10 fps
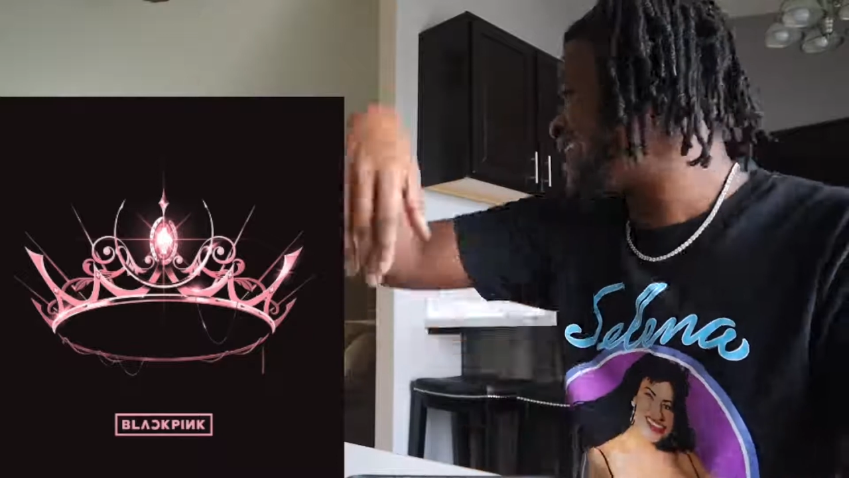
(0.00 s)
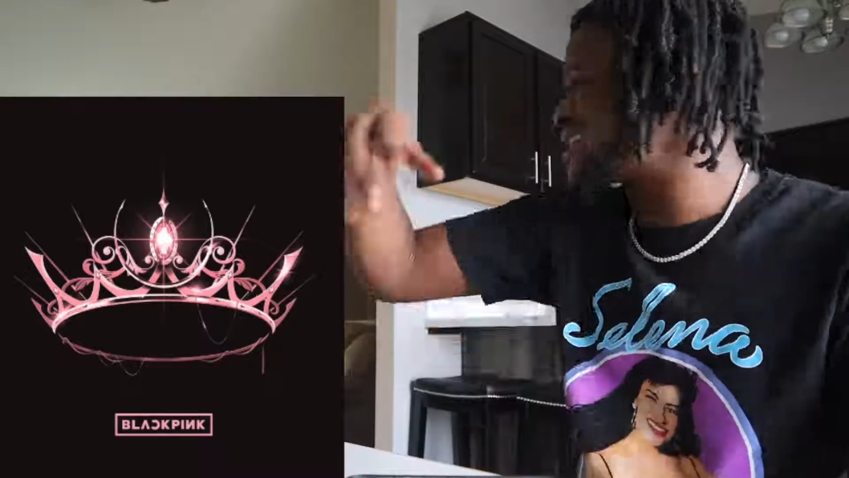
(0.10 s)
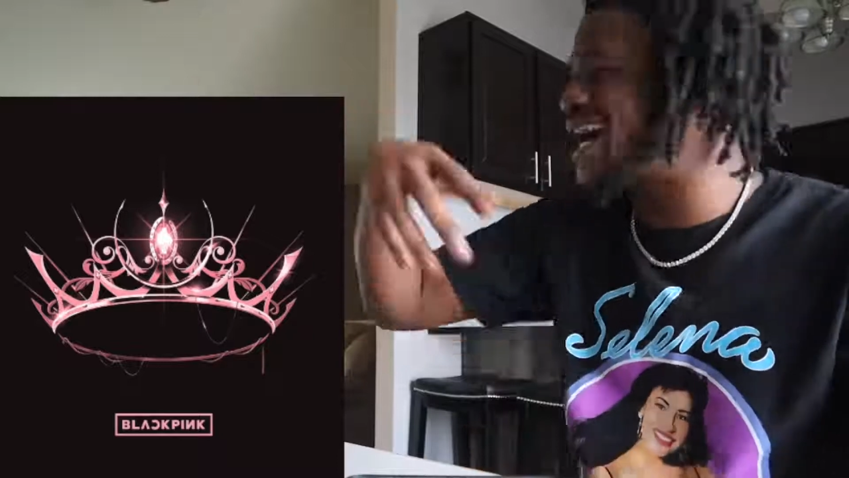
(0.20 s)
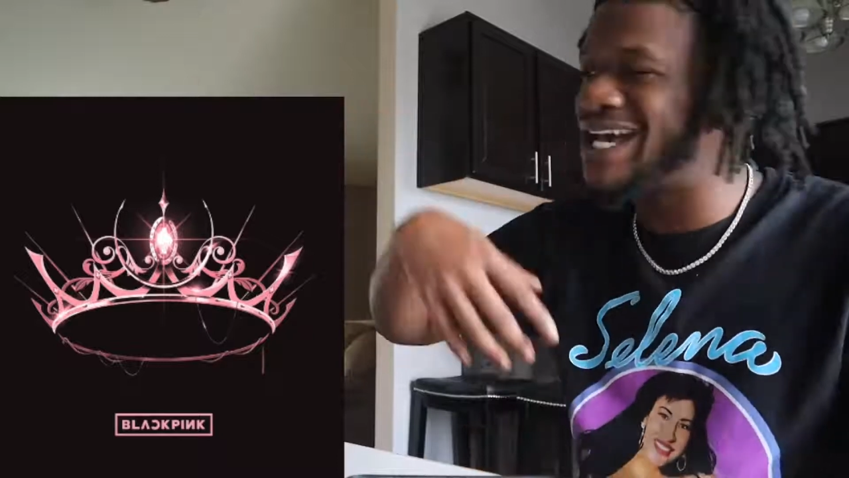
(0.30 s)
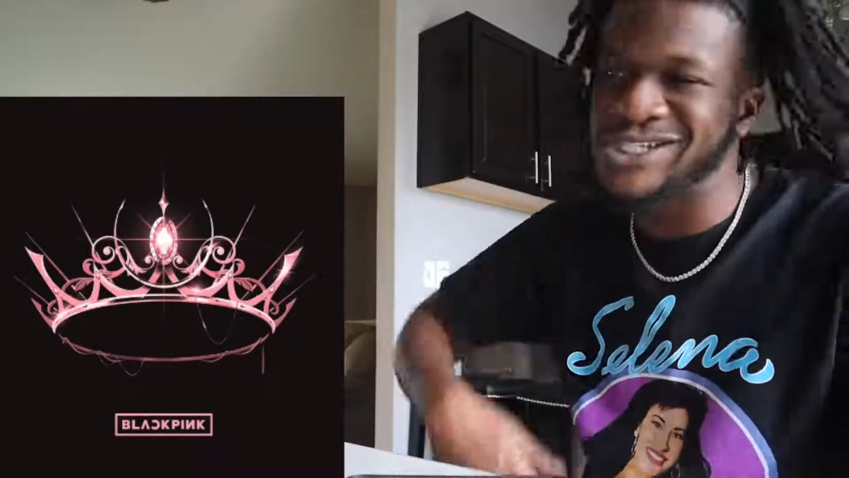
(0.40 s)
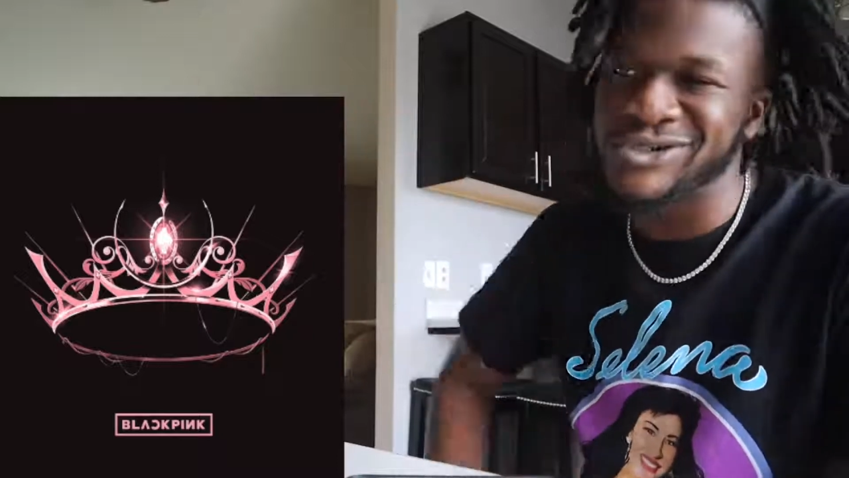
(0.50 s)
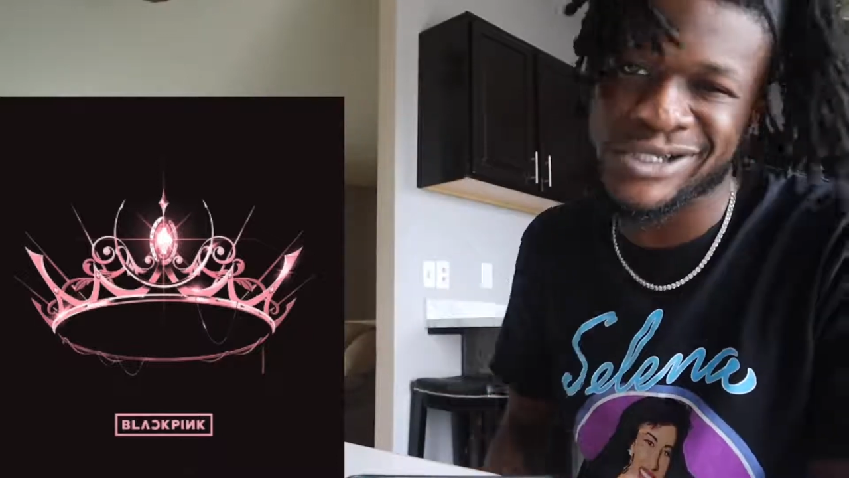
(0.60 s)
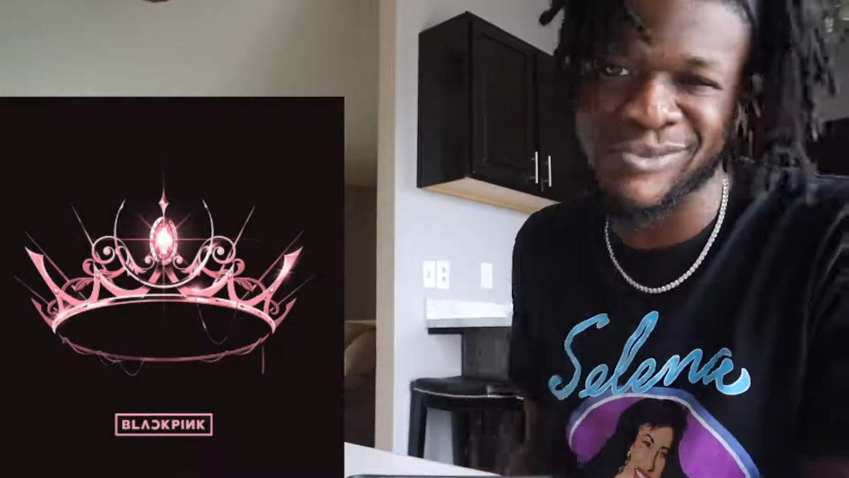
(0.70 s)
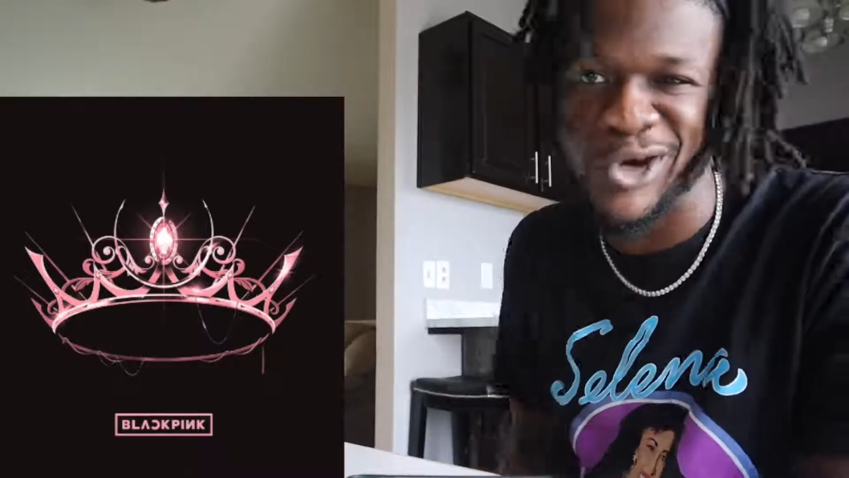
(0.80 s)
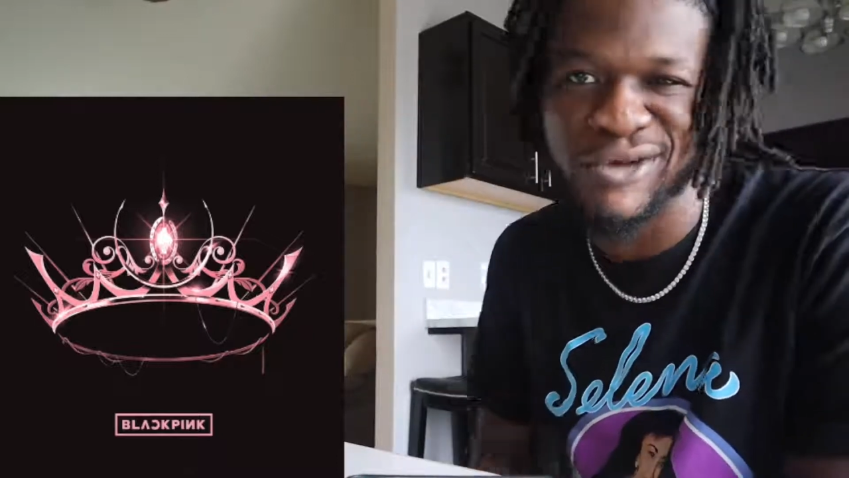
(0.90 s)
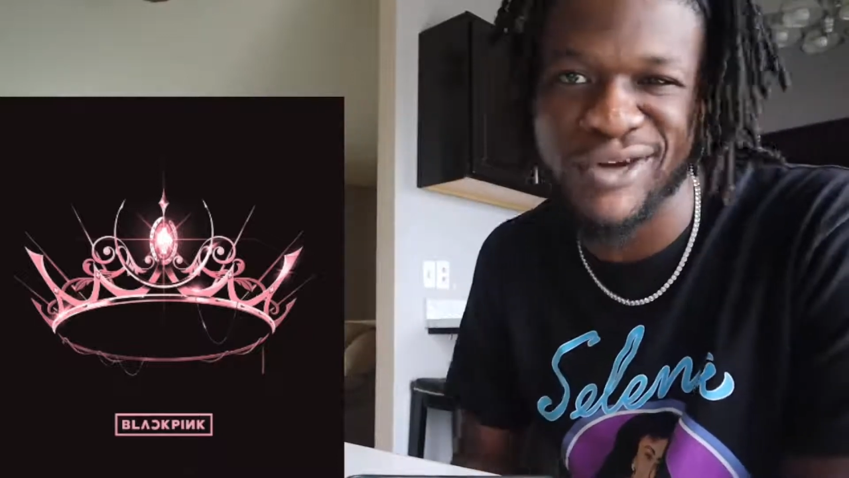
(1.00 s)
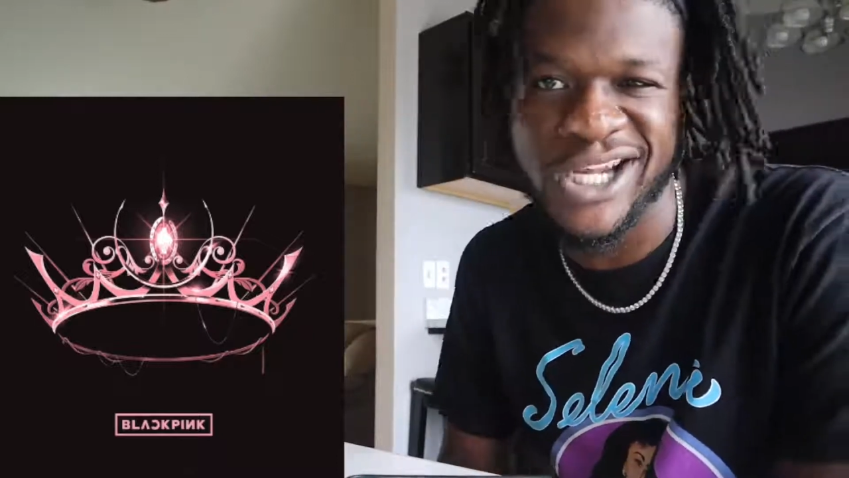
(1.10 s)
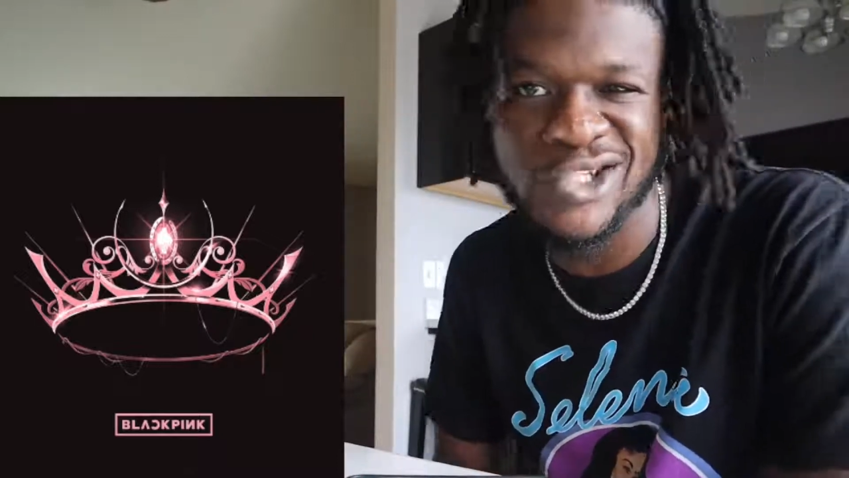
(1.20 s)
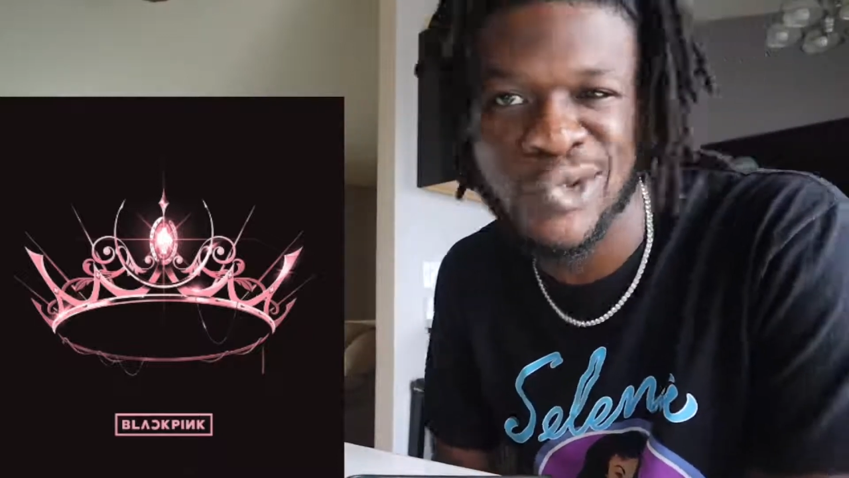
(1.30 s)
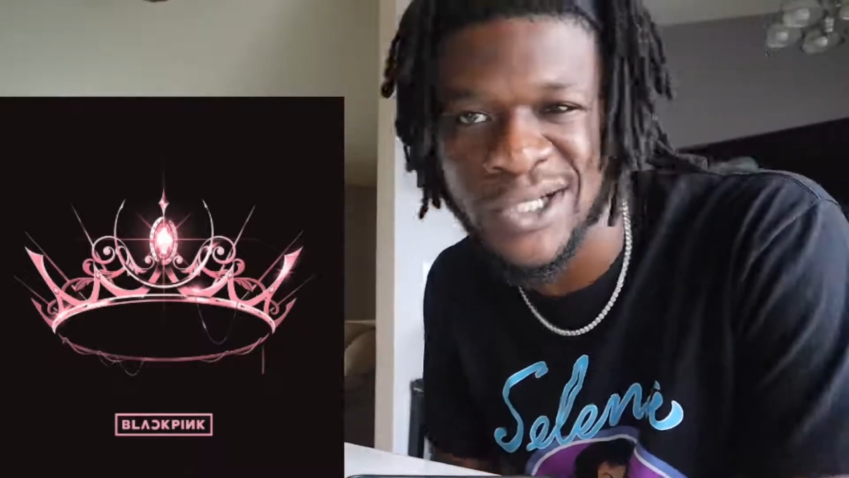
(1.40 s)
next Ice Cream. Don't even
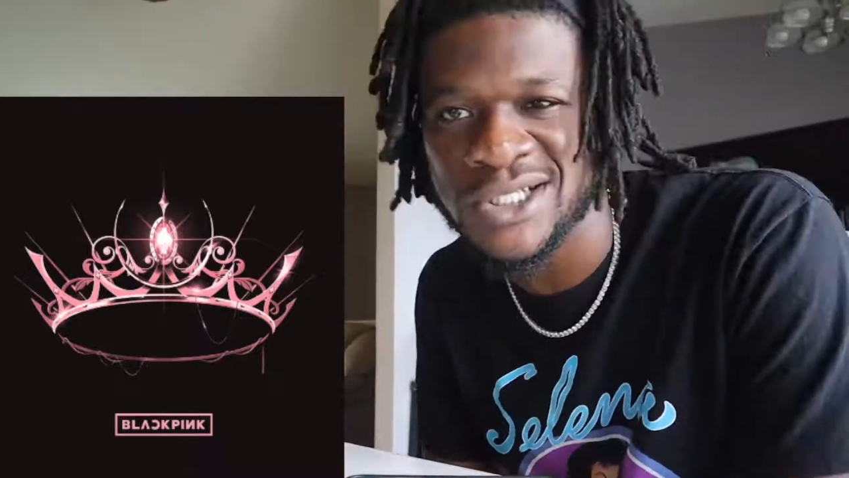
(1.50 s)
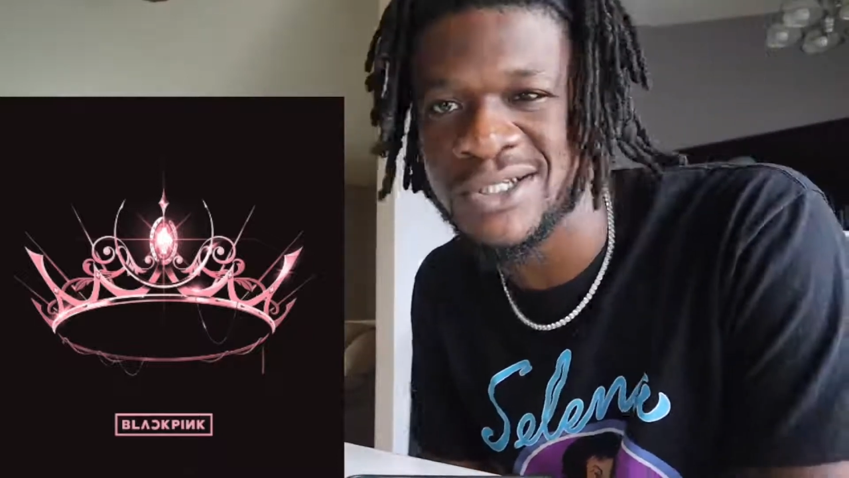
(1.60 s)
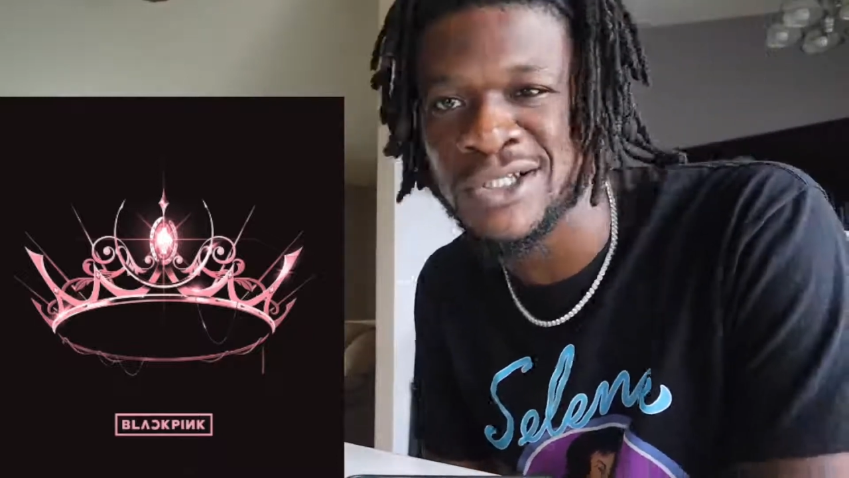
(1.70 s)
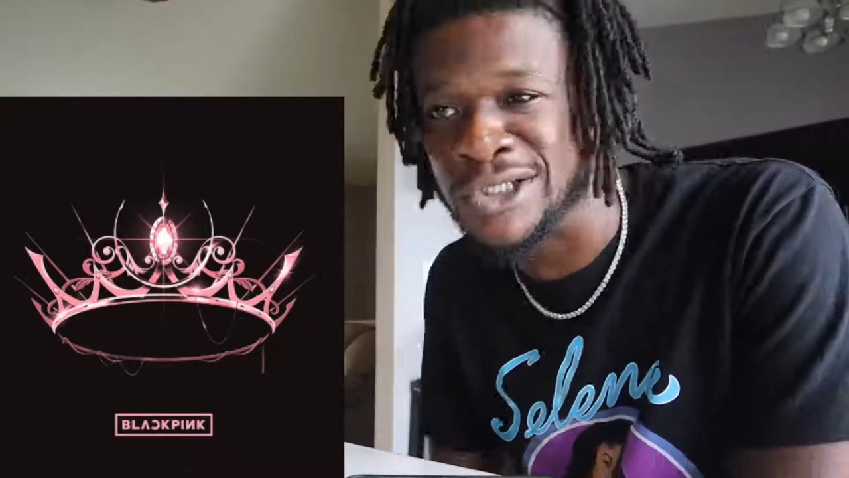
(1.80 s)
get it twisted.